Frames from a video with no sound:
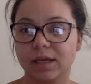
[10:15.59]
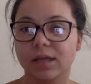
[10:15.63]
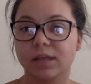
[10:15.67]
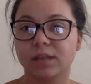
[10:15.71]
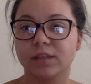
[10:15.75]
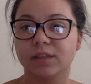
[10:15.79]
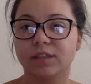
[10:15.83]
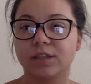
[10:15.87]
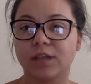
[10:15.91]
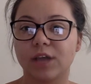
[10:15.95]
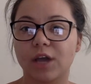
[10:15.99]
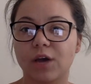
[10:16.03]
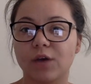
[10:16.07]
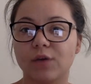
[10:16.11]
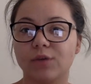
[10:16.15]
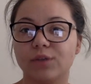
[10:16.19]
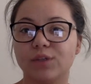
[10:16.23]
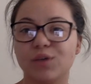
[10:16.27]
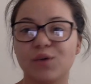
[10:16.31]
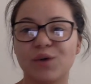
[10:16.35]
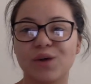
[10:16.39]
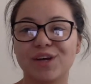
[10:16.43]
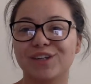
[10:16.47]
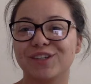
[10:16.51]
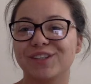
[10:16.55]
So
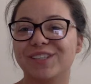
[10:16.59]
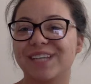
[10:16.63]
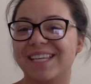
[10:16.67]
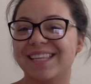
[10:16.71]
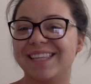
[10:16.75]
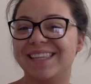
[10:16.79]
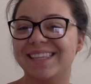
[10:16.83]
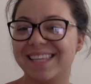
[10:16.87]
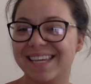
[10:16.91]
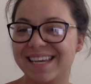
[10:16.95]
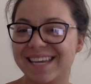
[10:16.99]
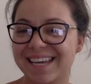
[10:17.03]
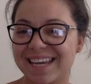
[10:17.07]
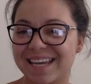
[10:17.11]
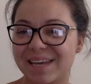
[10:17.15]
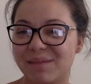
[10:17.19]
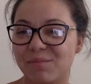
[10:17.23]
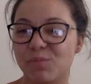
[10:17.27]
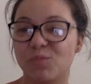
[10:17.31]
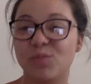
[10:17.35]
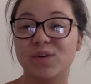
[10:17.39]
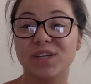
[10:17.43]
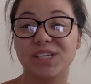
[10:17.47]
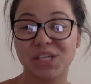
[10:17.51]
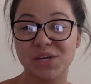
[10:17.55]
to understand theme,
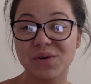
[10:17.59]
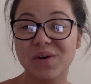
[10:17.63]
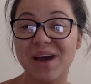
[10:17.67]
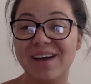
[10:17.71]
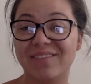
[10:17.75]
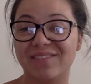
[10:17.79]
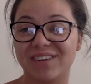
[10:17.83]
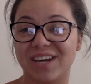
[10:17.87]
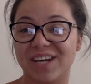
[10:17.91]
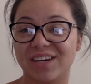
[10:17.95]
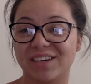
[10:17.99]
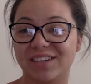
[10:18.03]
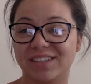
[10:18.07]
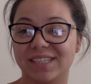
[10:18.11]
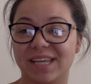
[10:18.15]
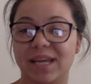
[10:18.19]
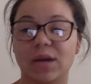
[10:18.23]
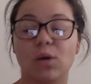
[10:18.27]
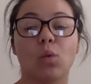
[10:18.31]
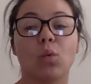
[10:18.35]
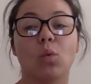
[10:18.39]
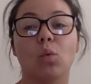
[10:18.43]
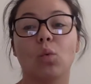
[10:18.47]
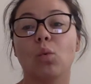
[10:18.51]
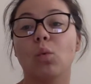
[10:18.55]
we do have to
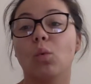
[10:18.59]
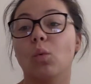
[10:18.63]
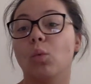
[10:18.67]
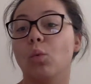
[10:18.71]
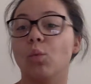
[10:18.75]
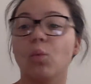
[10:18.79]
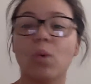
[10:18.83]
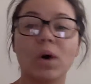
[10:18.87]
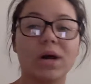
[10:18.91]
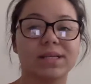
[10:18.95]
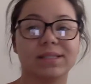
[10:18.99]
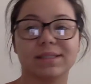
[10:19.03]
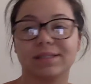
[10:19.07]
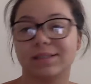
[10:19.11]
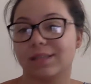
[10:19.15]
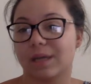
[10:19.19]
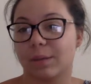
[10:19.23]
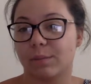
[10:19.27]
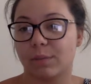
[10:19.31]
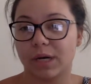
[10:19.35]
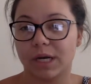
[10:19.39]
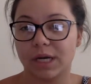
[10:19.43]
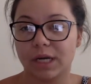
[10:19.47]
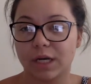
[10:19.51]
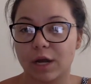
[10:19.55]
understand what is a
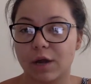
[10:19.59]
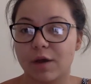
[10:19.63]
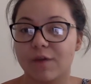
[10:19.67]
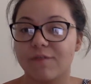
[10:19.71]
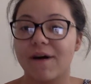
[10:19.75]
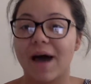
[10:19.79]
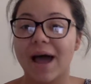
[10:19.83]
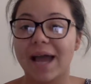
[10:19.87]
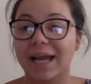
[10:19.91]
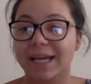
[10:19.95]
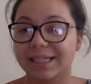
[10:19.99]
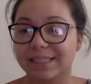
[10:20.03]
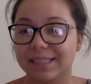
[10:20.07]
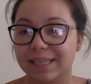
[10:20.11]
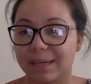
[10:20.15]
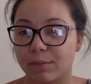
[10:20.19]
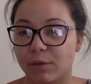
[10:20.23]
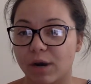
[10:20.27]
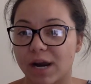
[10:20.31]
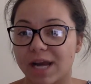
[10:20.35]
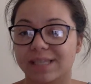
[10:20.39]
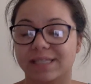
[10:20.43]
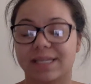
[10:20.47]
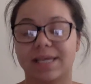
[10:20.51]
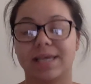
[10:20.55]
summary. If I can
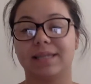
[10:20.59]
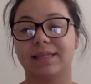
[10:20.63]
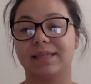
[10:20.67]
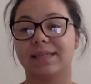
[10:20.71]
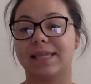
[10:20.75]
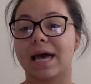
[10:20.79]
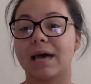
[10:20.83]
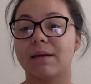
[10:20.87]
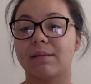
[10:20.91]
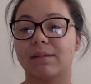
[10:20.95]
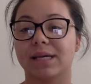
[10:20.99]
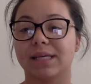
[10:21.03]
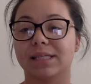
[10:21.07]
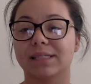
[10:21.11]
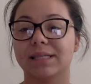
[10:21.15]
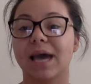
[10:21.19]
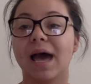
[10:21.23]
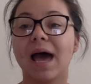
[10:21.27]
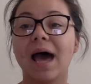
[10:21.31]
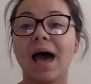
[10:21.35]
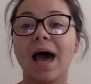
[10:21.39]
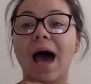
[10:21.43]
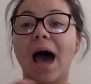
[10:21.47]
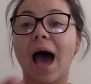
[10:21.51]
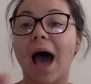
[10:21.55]
summarize it, that means
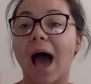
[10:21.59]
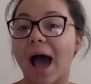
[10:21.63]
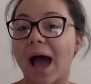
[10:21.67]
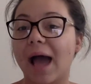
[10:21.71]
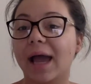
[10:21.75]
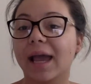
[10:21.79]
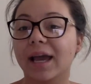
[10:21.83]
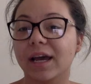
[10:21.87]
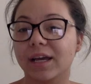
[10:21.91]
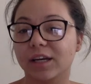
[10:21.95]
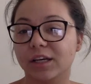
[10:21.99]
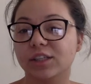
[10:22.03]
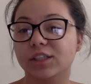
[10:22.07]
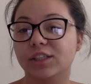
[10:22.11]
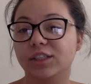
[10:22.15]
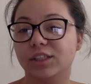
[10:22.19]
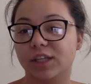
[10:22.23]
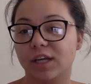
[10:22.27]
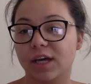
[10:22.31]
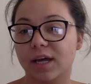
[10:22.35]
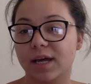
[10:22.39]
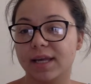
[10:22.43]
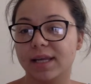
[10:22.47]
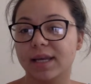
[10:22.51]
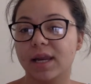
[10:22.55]
I
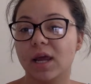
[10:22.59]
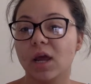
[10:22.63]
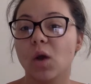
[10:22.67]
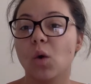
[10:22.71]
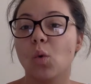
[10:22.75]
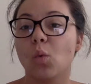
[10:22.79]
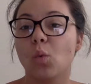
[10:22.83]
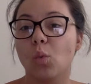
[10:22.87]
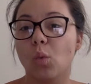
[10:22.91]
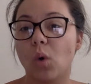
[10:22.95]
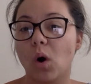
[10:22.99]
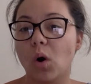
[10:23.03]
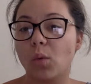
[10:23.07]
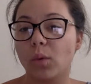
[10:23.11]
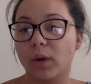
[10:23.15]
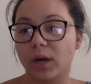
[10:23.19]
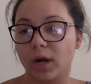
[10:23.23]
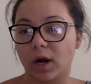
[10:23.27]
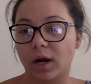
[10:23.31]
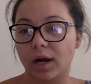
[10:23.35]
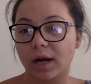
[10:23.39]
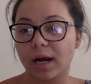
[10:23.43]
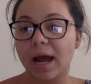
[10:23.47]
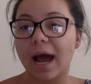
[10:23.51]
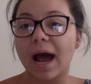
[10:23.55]
understood what went
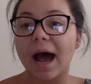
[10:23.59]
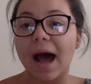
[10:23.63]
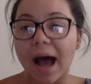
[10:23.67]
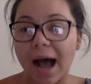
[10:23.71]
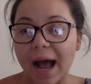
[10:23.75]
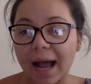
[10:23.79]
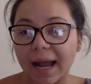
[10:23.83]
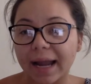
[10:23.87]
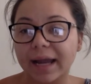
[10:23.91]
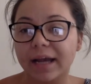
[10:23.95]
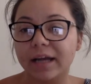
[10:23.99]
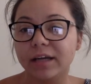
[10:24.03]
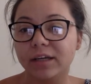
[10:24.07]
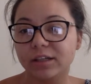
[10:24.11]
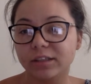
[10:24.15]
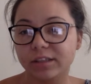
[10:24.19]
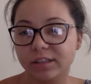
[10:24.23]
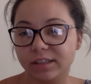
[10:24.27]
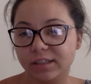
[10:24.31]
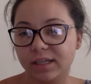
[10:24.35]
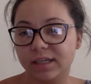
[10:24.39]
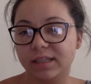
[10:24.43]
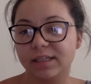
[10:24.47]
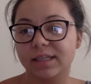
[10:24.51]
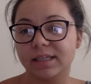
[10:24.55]
on. I
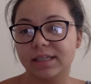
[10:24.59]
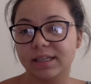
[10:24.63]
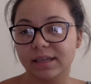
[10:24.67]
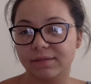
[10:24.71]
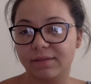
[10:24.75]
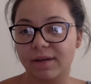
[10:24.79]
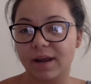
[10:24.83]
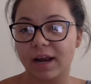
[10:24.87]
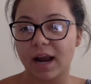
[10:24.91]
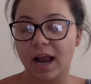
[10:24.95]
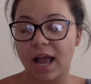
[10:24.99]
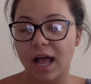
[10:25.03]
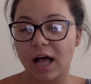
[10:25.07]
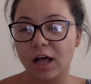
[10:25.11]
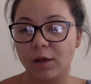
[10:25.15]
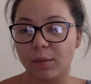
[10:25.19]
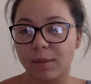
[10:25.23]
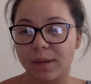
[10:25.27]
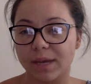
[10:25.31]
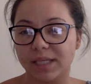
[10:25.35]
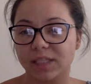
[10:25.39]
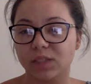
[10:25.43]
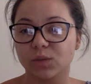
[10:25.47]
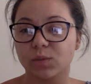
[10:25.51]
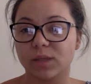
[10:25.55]
understood the different
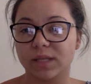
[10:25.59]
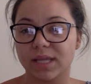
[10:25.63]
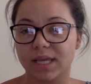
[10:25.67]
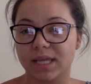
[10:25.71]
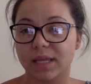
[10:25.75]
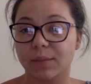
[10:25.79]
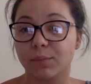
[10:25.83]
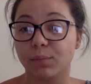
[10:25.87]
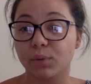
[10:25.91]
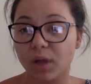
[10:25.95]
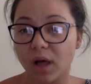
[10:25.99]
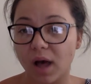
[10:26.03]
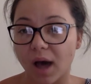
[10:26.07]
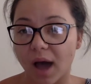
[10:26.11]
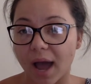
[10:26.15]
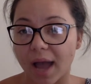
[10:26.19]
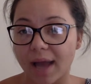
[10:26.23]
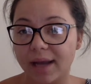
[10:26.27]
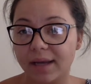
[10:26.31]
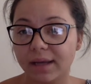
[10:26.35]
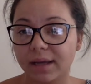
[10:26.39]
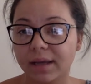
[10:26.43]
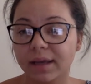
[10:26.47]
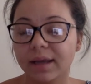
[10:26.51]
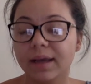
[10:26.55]
elements within the
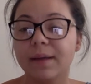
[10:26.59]
plot.